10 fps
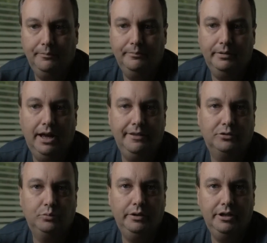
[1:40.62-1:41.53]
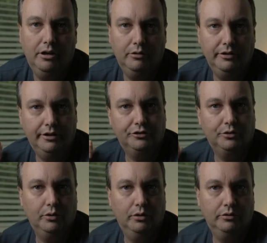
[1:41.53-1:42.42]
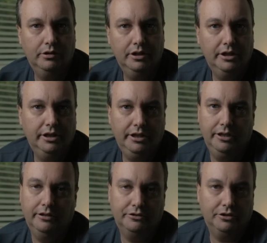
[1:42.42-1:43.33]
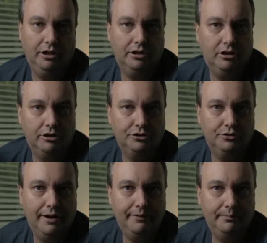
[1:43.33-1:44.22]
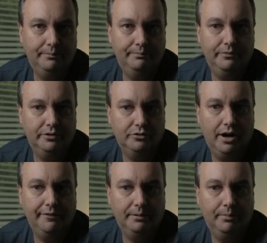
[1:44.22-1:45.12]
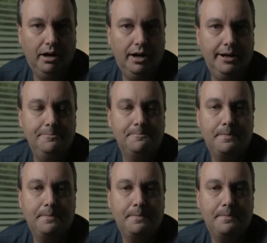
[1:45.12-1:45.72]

behind this window, there's a road here and there's a lot of cars driving by.